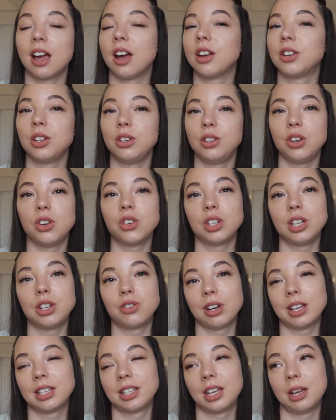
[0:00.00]
I do usually
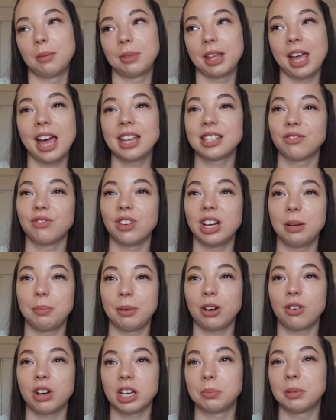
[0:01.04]
dress up. There hasn't really
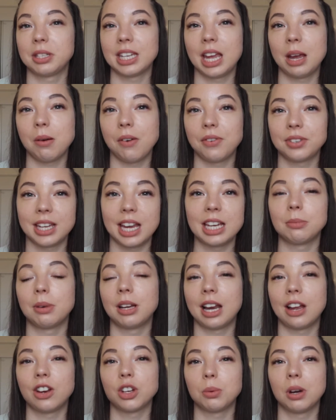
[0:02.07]
been a Christmas day where I've stayed in my
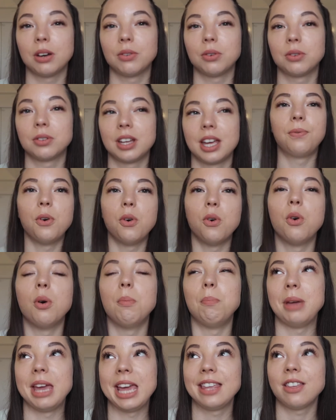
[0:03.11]
loungewear all day. For
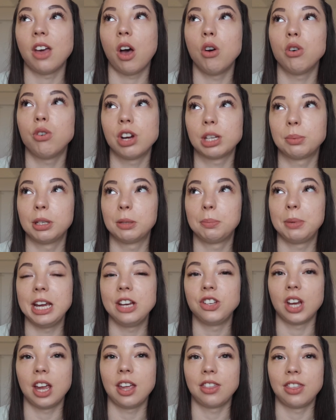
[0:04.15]
me, the whole Christmas
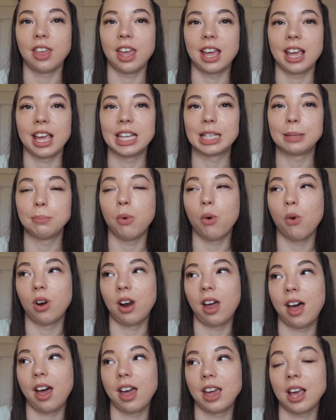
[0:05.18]
PJ thing is more
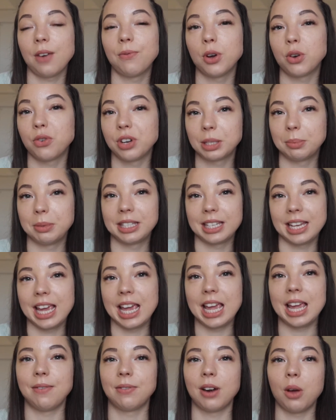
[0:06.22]
like for Christmas
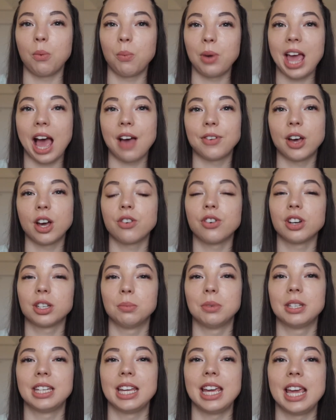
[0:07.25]
Eve. Like we have our
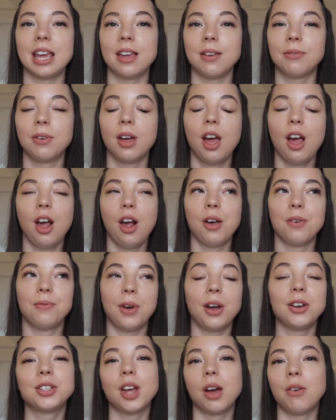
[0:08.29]
Christmas Eve
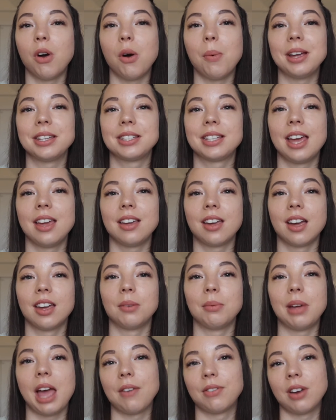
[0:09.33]
photo always taken
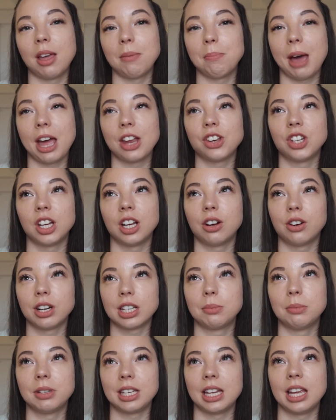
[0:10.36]
and we have like matching
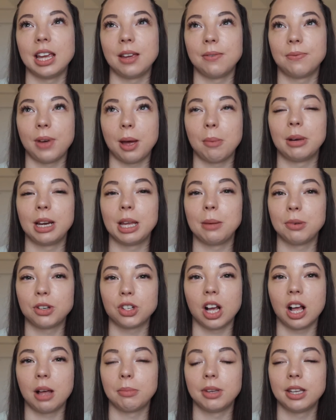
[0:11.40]
Christmas Eve family
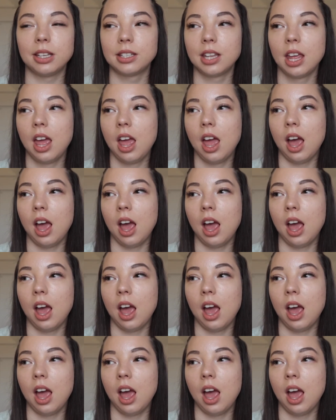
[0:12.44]
pyjamas.